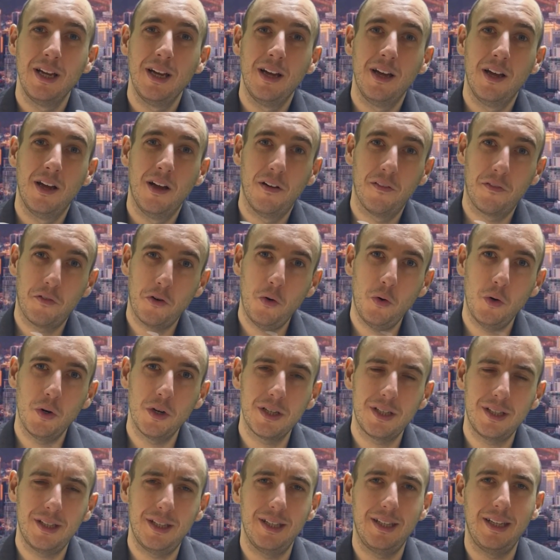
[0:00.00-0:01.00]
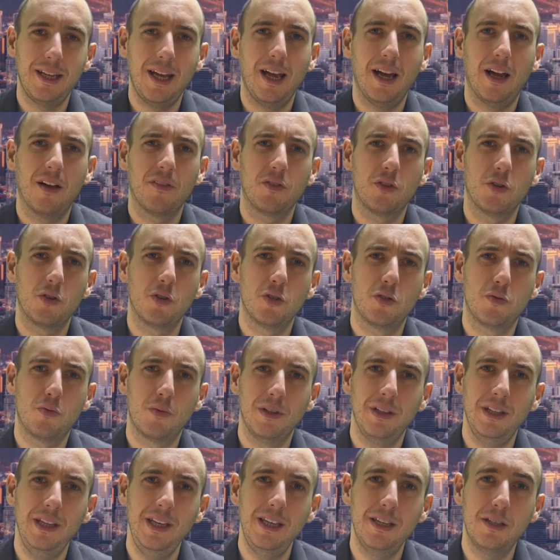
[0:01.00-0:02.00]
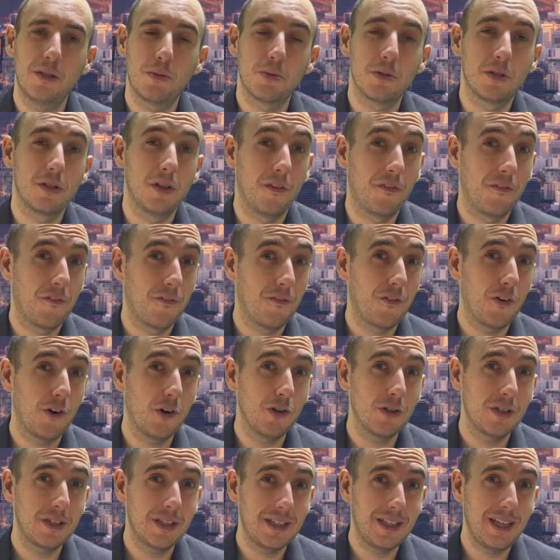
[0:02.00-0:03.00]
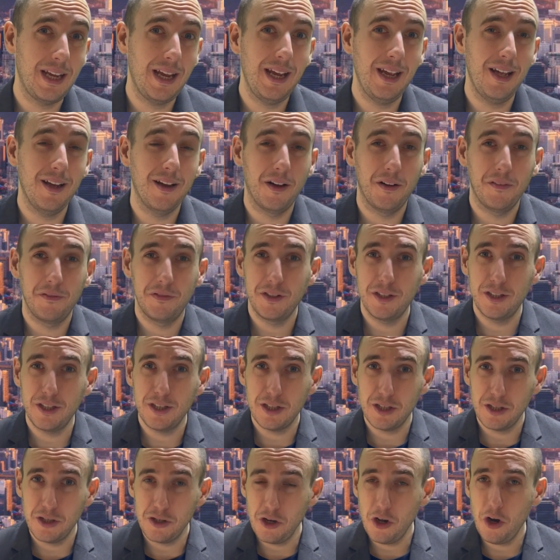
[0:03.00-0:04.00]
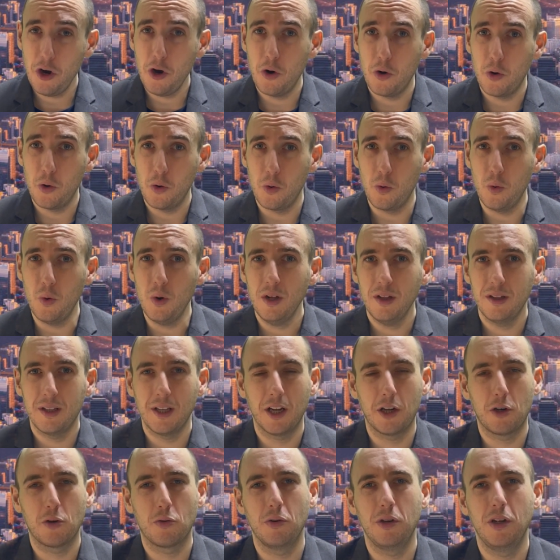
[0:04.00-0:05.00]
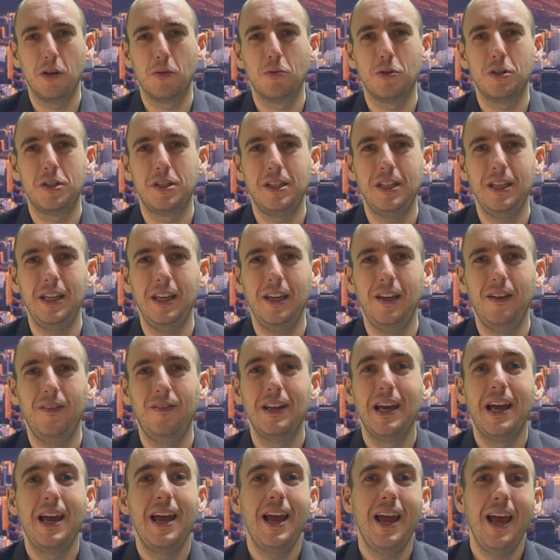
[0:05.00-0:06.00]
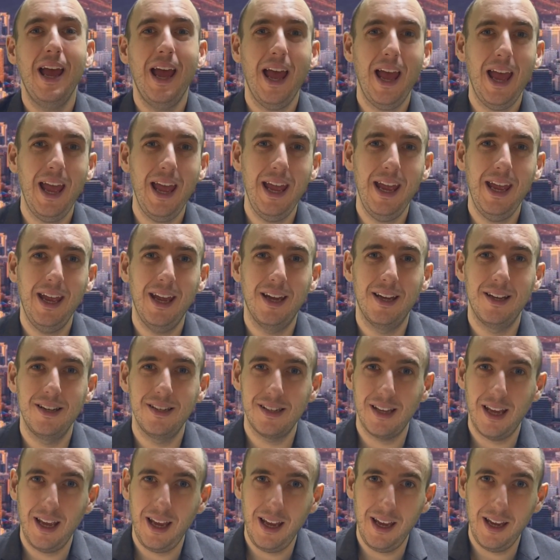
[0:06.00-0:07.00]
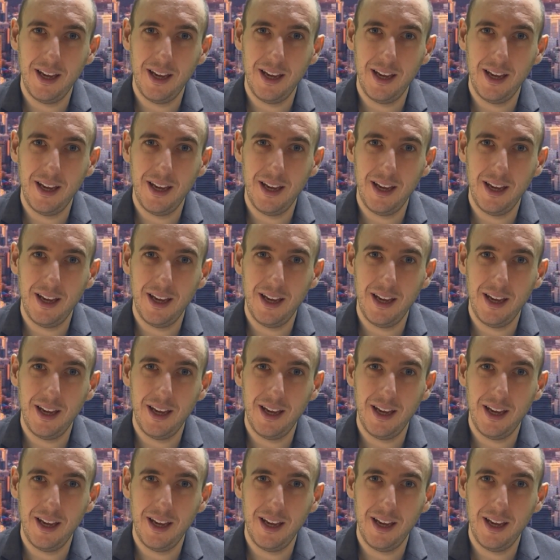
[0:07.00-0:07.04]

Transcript: Of course, the day after his release was the first day of snow that Korea received, and a